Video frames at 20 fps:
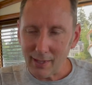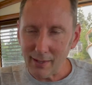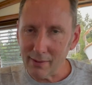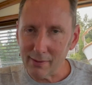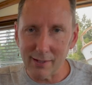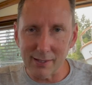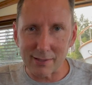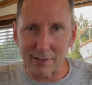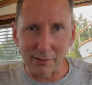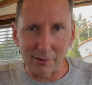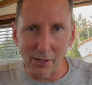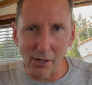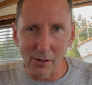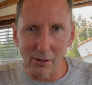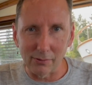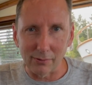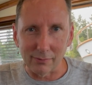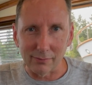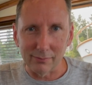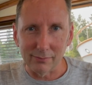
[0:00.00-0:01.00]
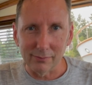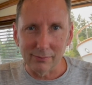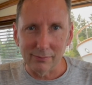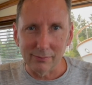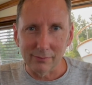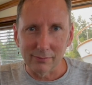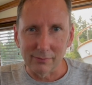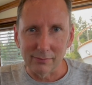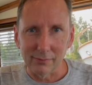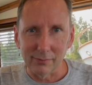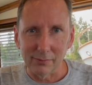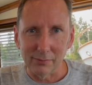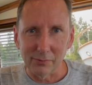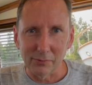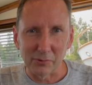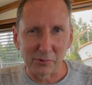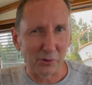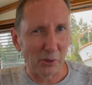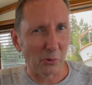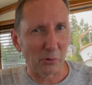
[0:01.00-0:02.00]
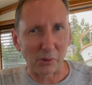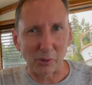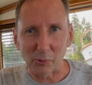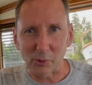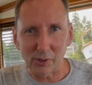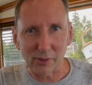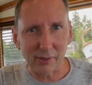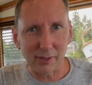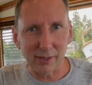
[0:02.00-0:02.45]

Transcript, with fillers: this alone, totally worth